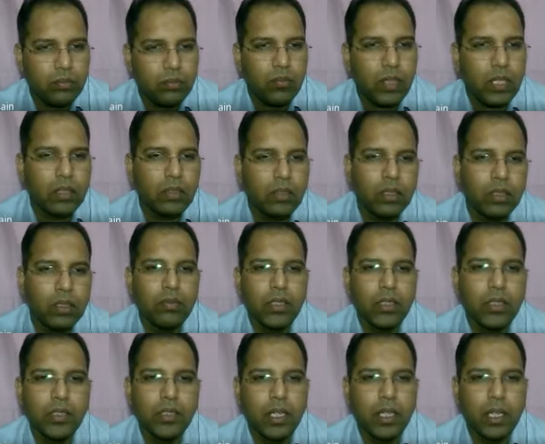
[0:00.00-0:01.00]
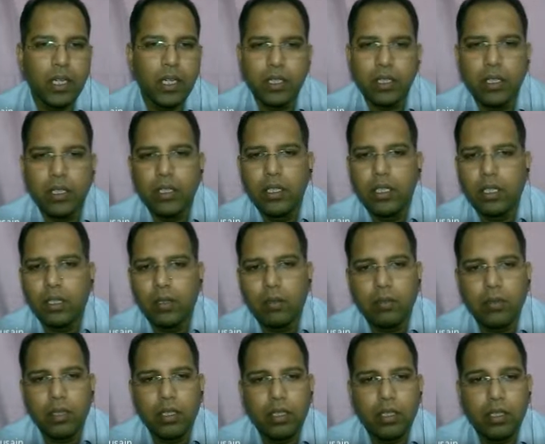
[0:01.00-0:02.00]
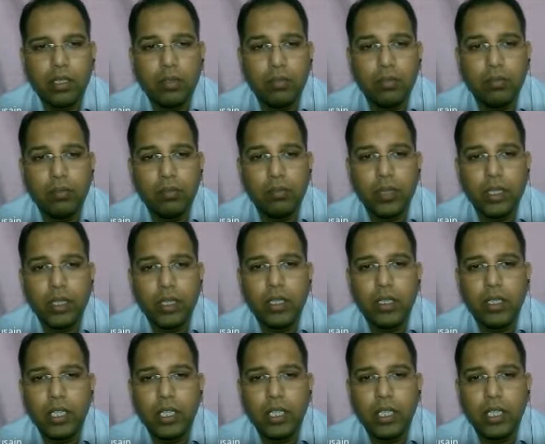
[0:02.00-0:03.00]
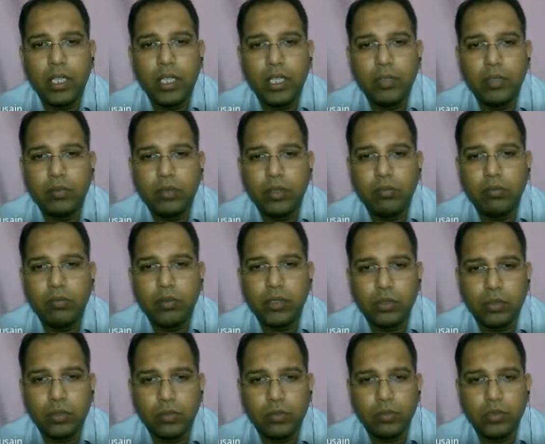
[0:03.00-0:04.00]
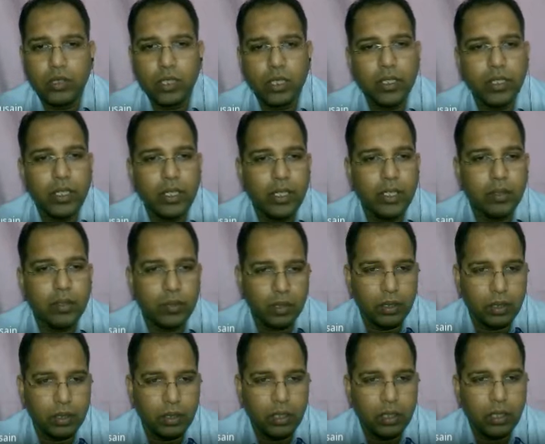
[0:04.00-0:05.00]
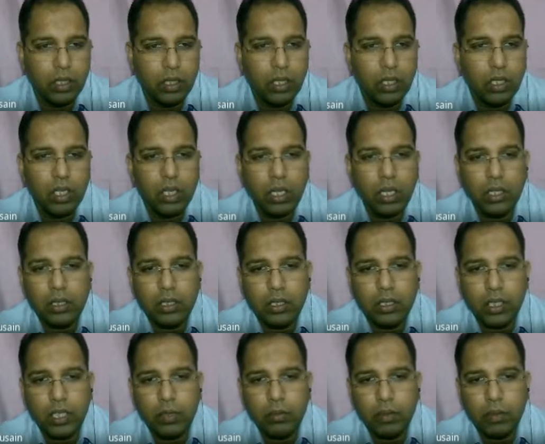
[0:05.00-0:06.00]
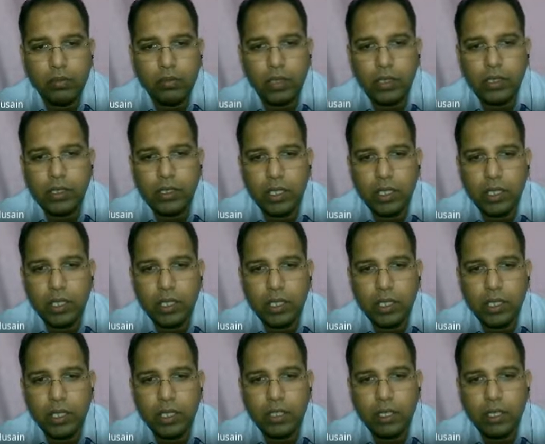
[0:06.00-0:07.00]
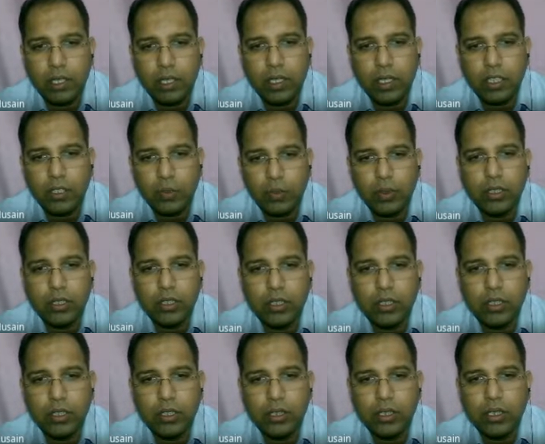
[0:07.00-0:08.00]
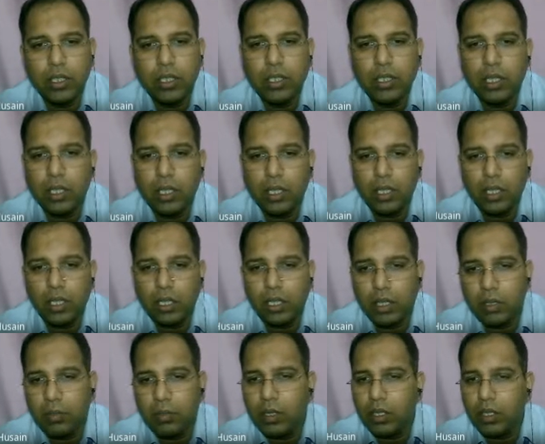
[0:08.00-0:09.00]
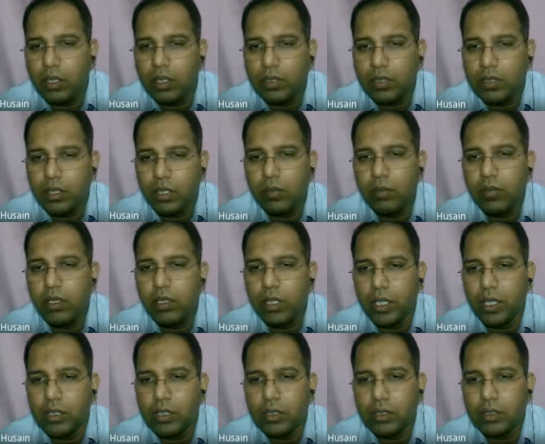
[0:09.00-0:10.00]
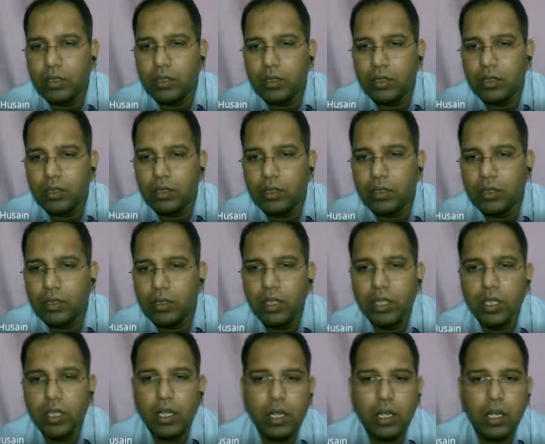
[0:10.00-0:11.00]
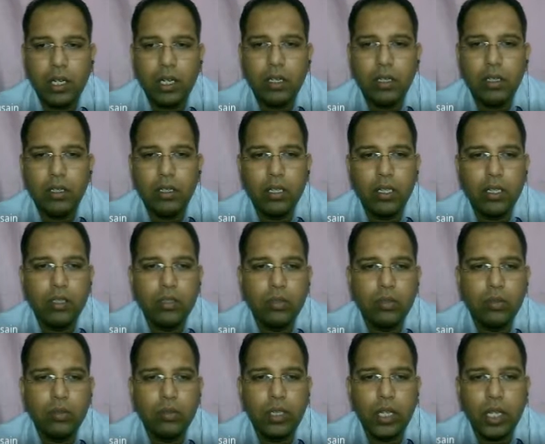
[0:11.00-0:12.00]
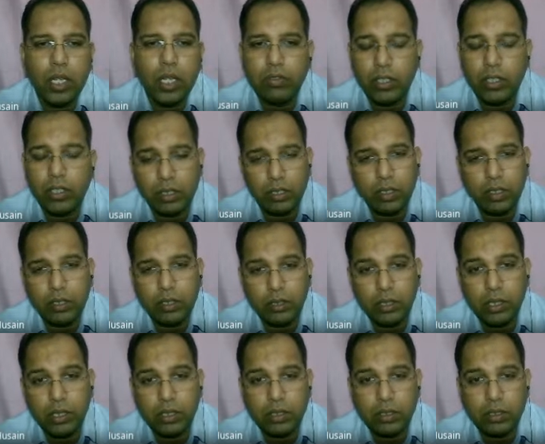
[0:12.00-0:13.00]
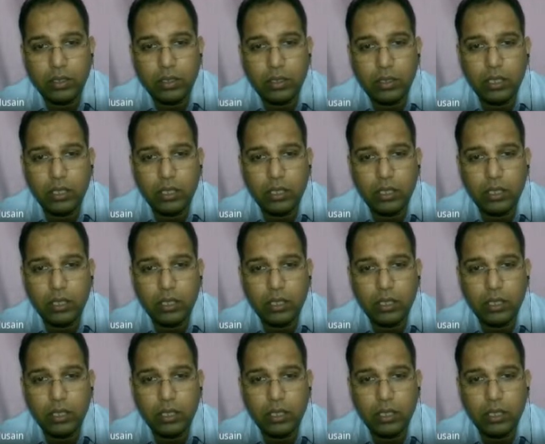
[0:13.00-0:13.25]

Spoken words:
Some fungi, like many types of mushrooms, are edible. Other type of fungi like Aspergillus can be extremely dangerous and lead to life-threatening disease.